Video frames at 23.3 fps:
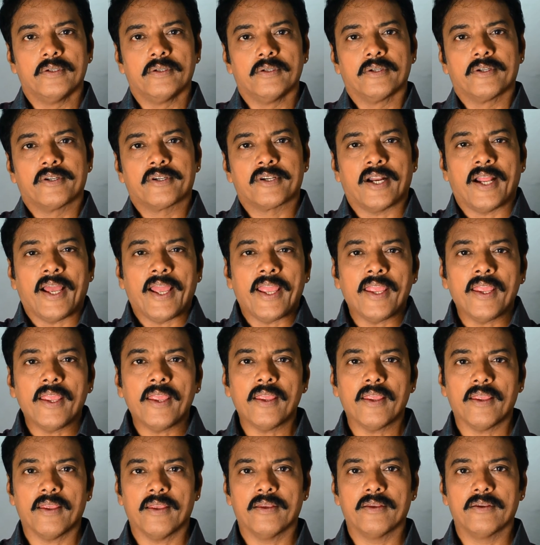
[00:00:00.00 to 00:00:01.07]

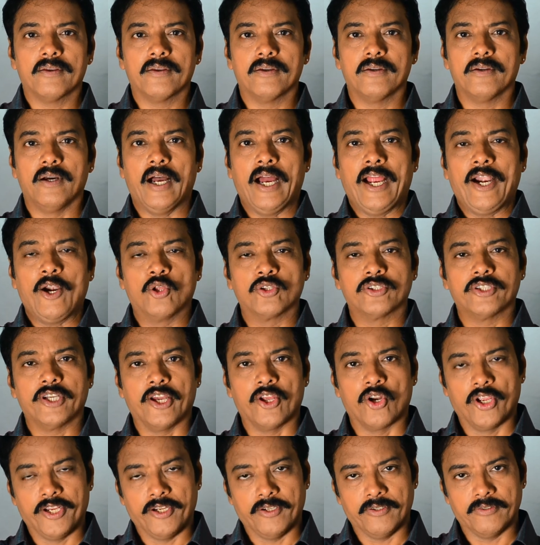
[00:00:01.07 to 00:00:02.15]

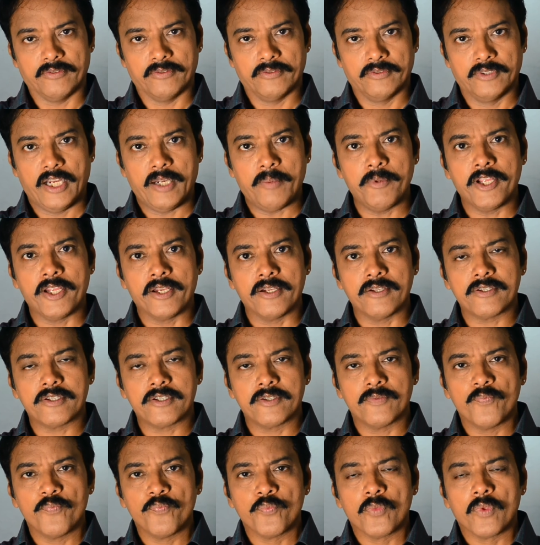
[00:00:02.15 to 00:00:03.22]
Triiodothyroid. That
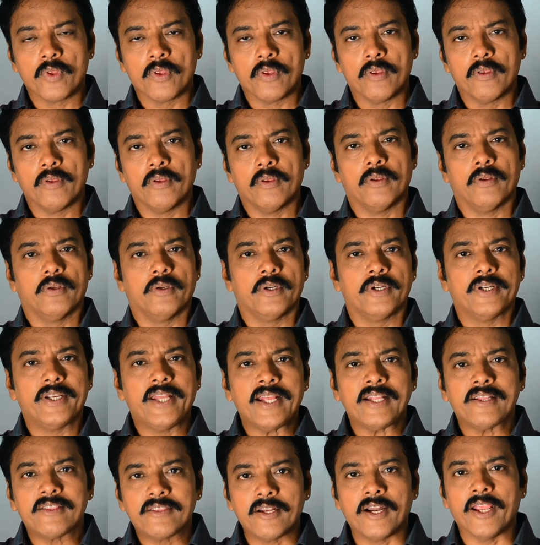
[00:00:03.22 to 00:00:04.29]
means
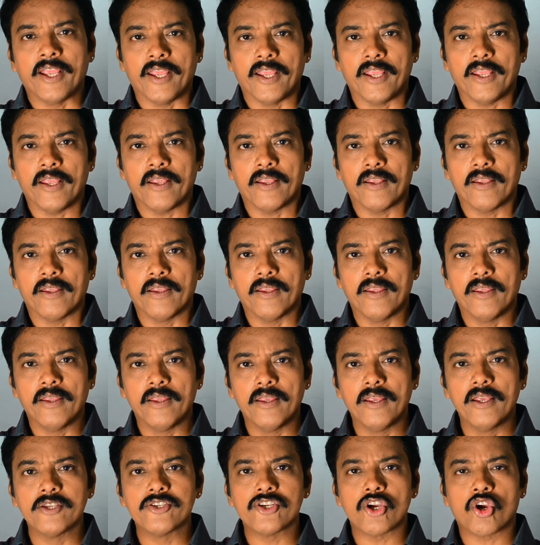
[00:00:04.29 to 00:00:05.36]
T3
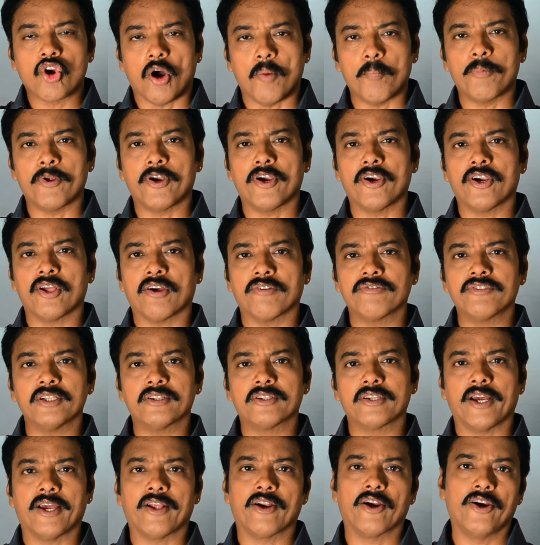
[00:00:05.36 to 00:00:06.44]
is a component of the
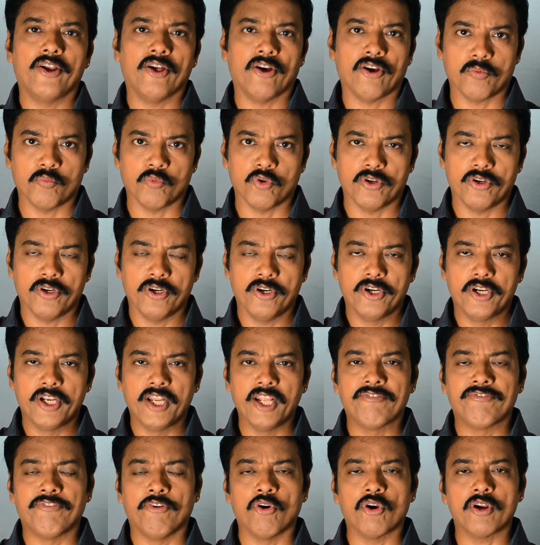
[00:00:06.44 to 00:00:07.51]
thyroid hormone.
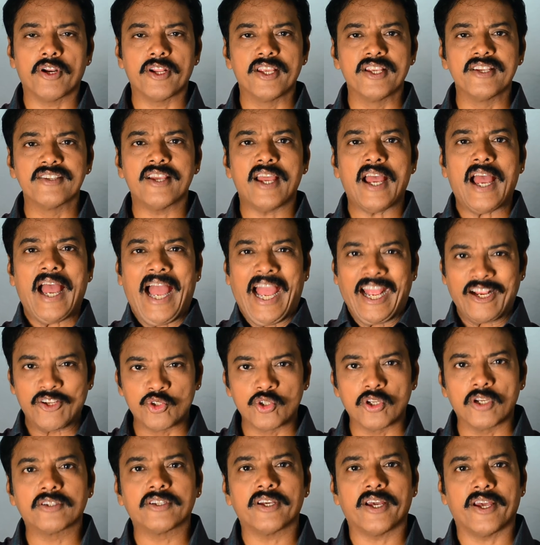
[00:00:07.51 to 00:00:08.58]
T4 is an
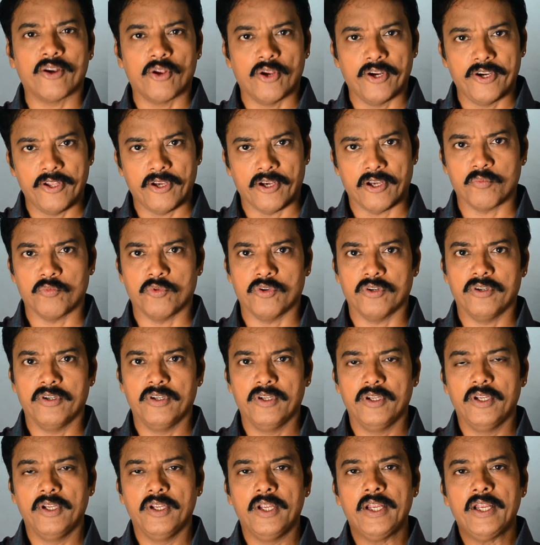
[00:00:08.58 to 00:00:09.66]
actual thyroid hormone.
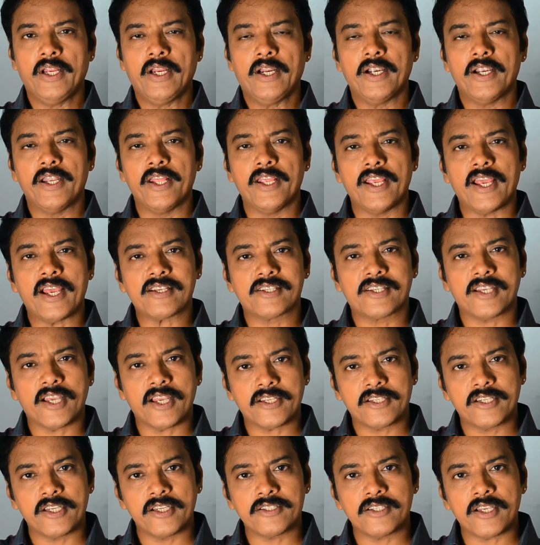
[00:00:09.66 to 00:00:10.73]

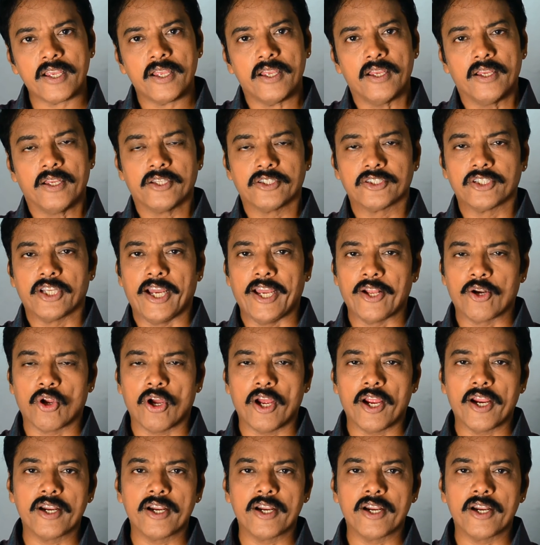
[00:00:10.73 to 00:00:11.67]
TSH is a thyroid